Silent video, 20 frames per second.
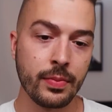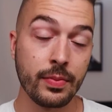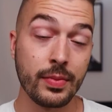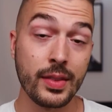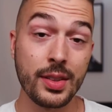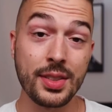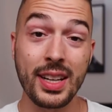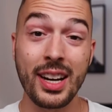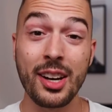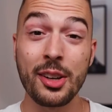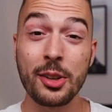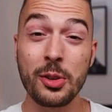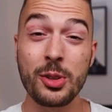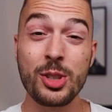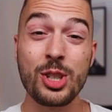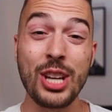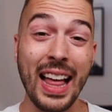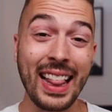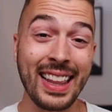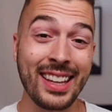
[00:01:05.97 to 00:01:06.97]
There's another
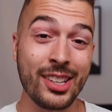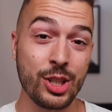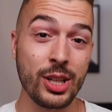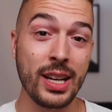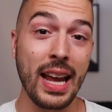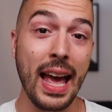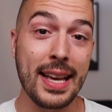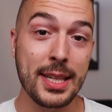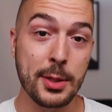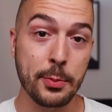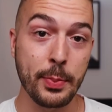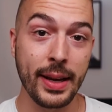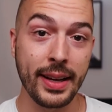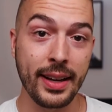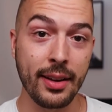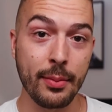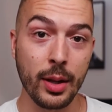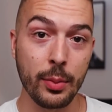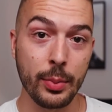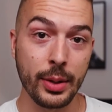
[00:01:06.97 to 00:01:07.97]
challenging
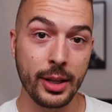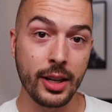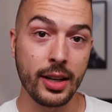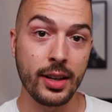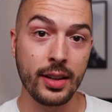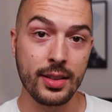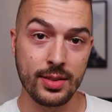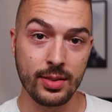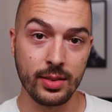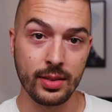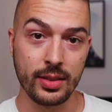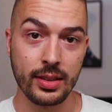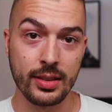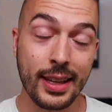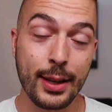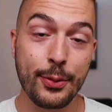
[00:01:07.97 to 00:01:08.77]
aspect about being a consultant.